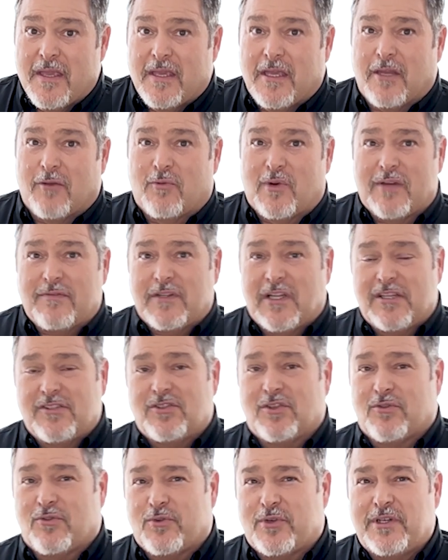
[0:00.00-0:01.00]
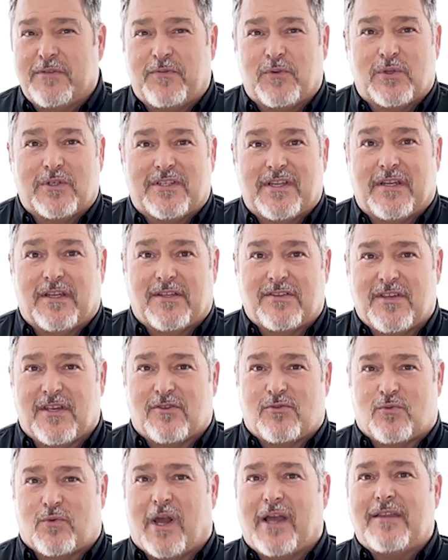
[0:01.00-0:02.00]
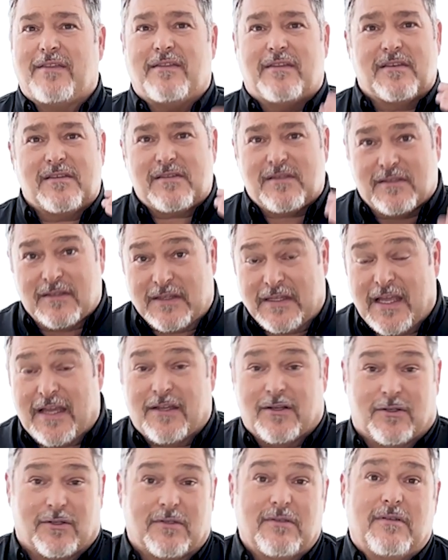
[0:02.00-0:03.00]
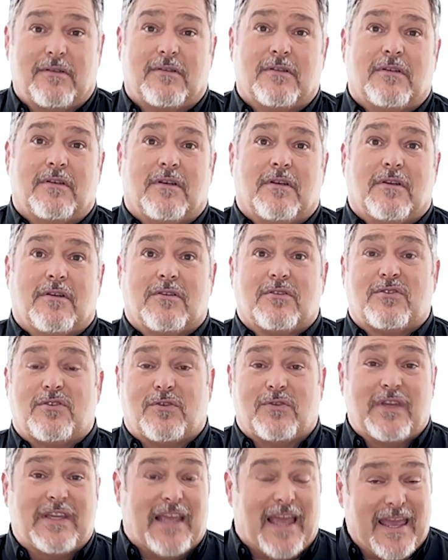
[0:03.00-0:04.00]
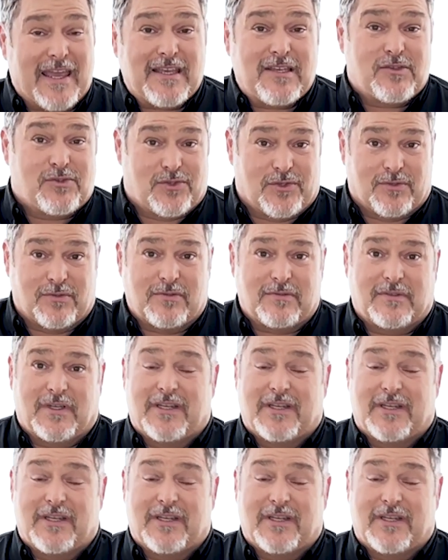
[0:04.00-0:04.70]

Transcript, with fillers: In Revelation 3:14 it says, "Write this letter to the angel."